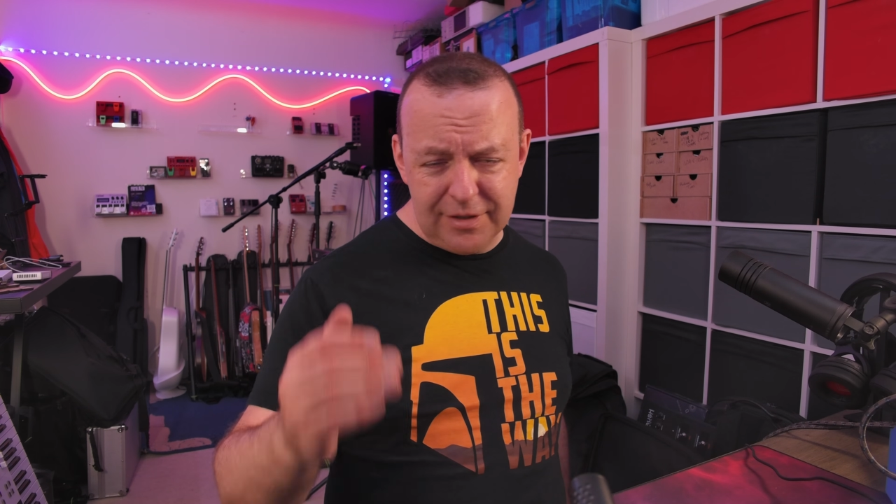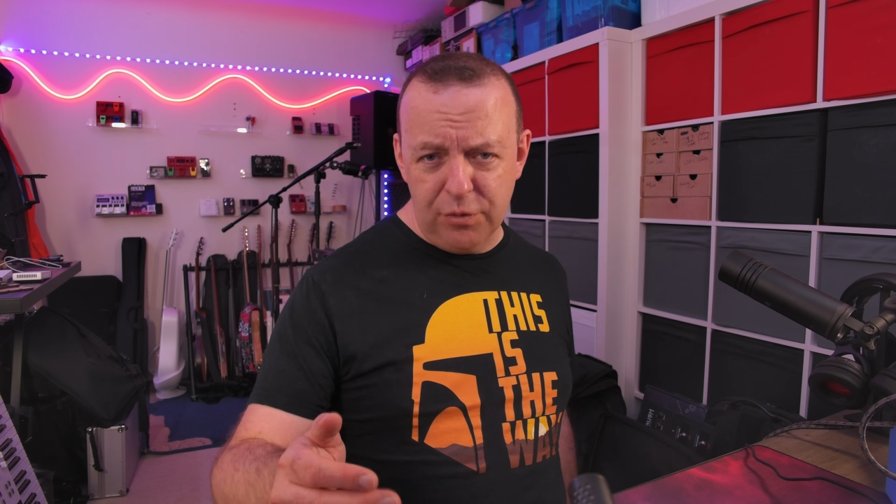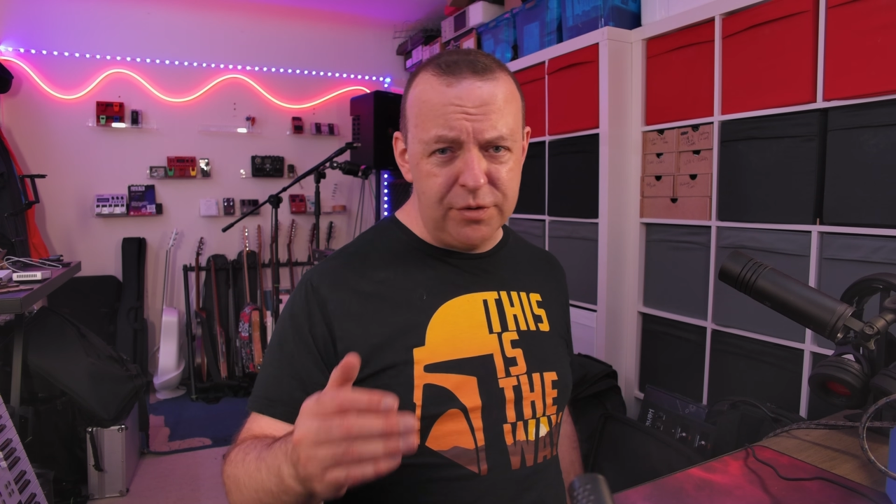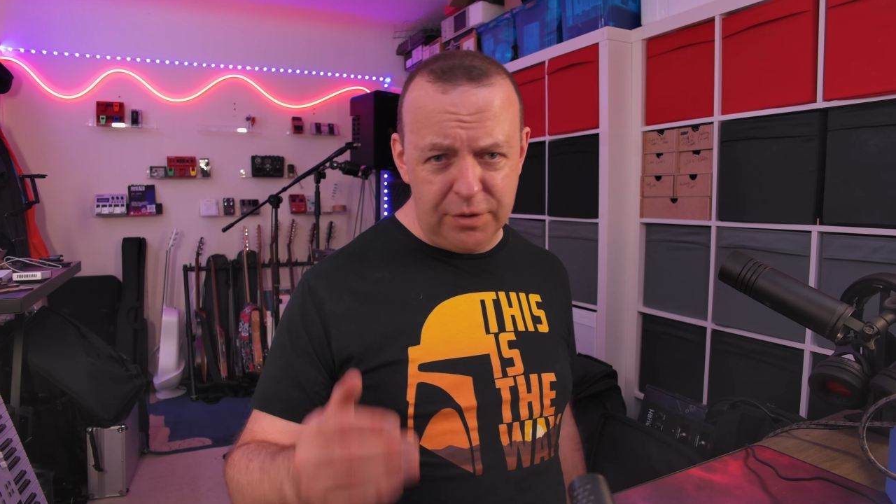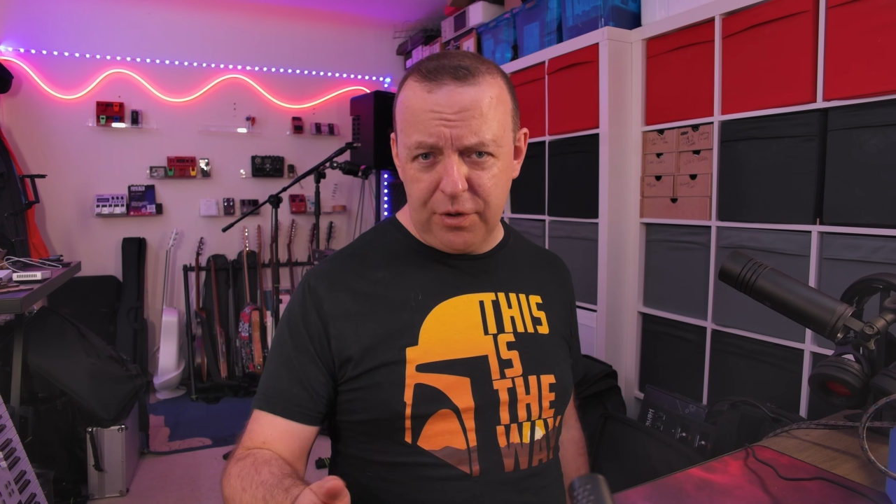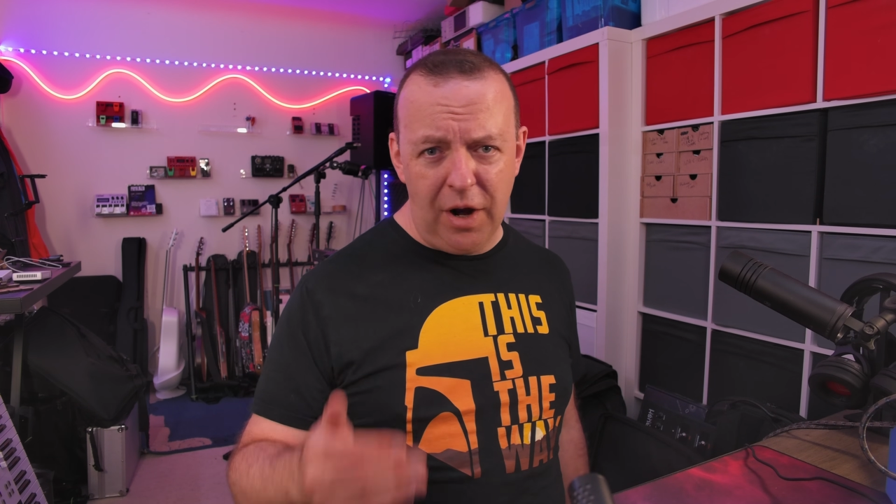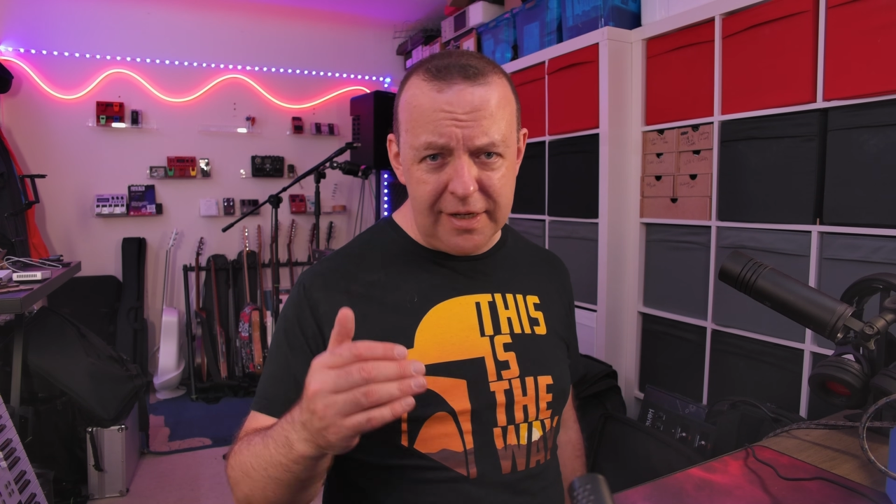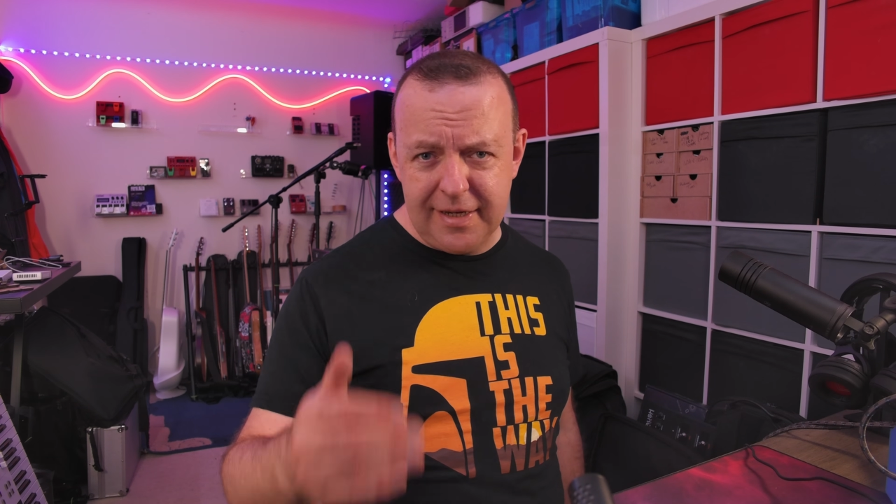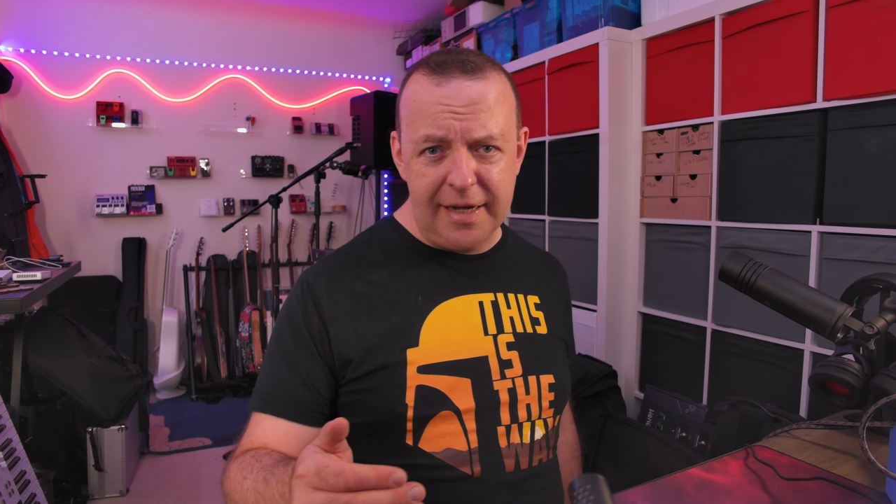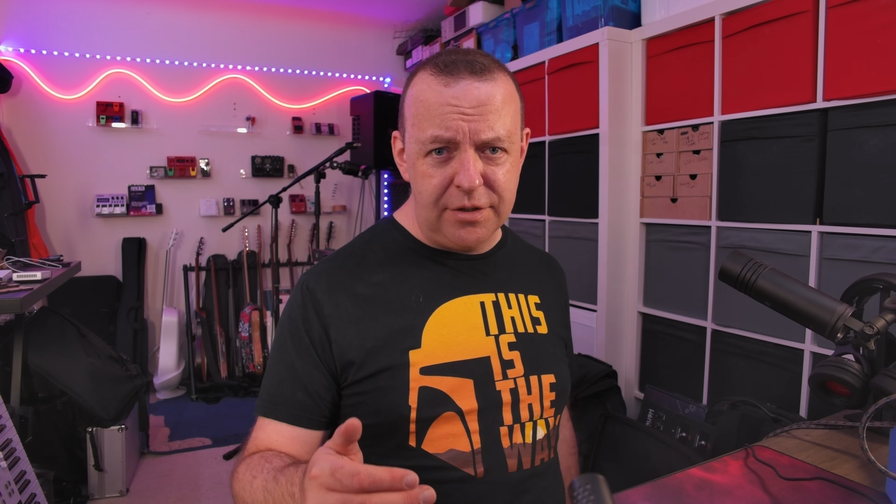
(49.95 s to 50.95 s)
also got a
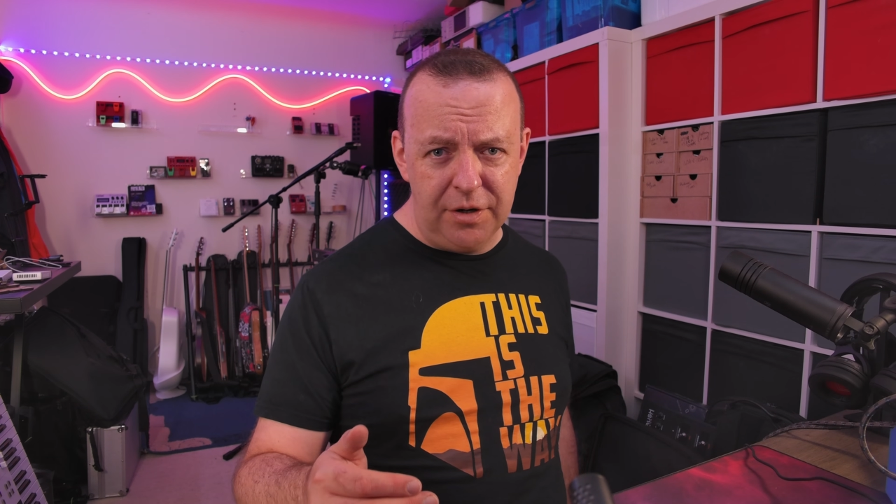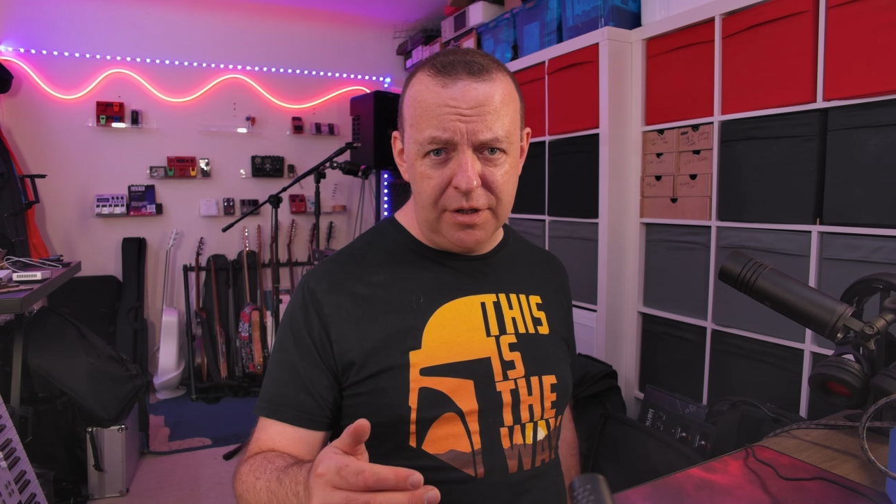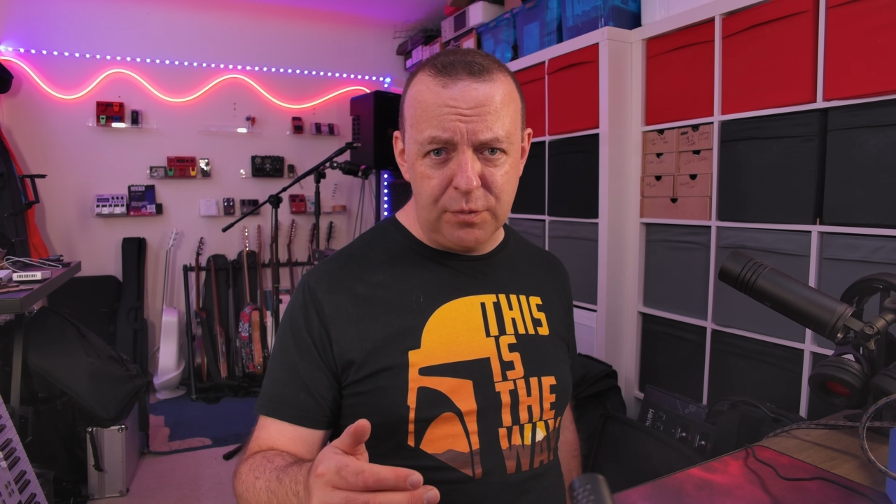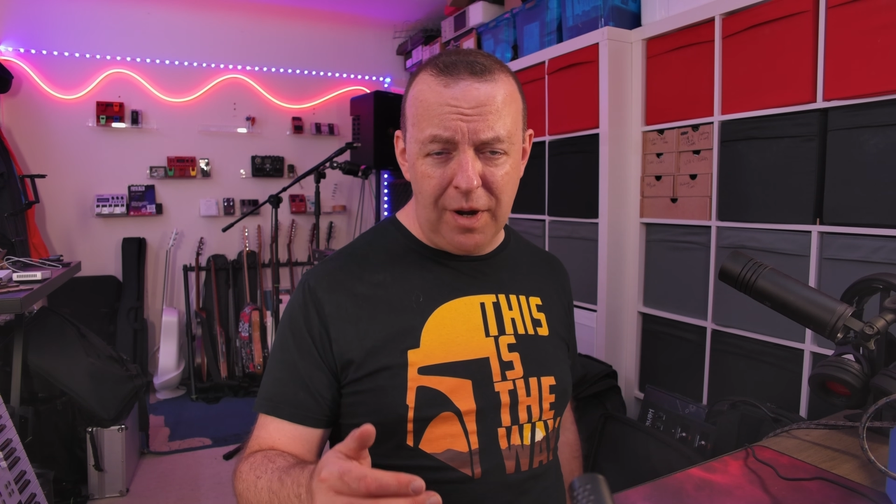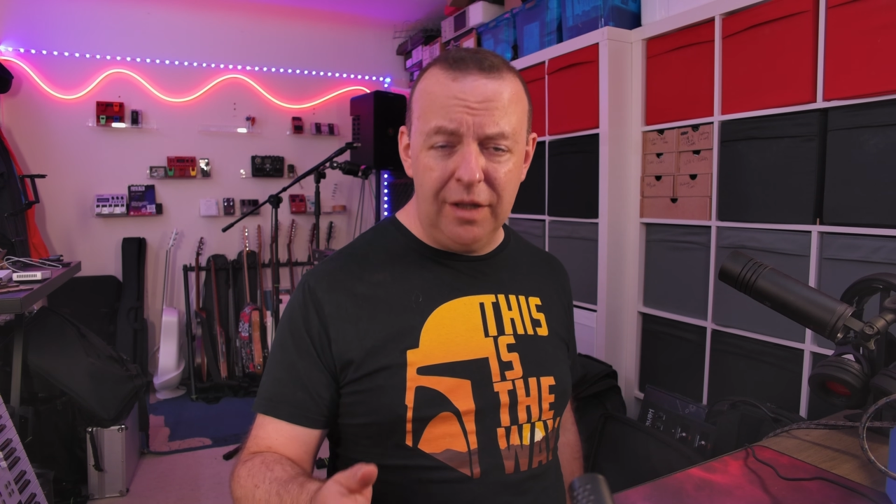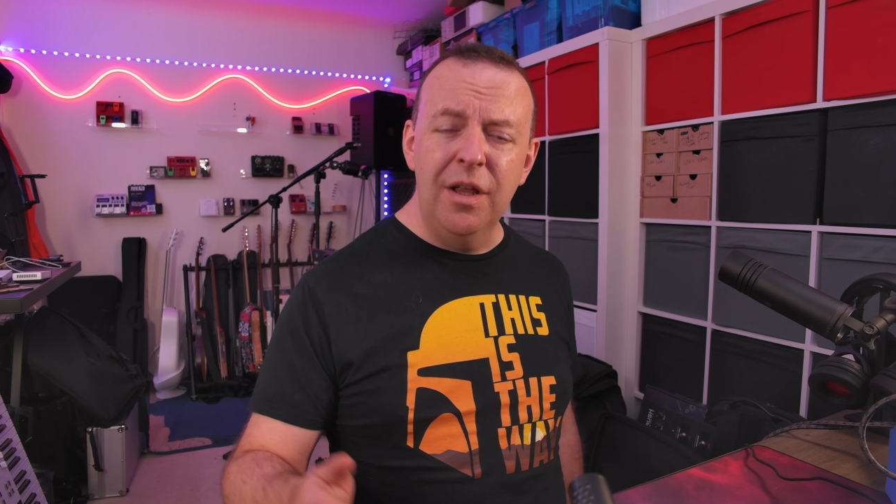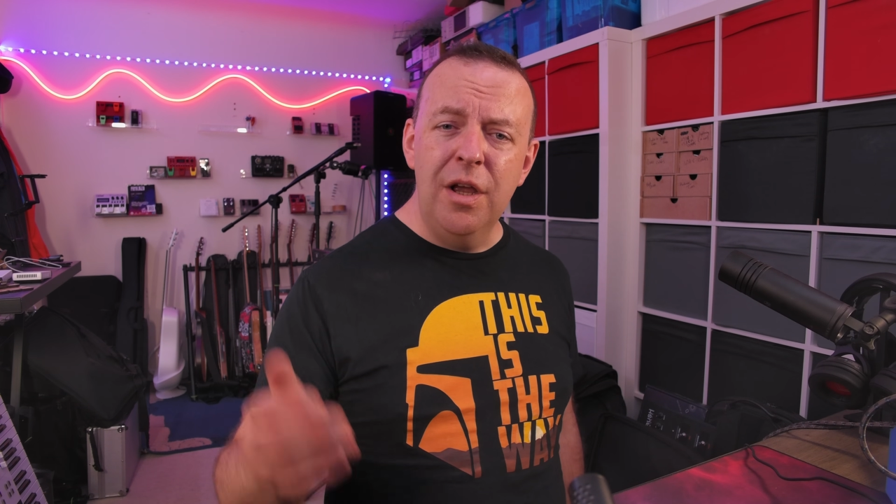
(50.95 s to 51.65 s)
date on it as well,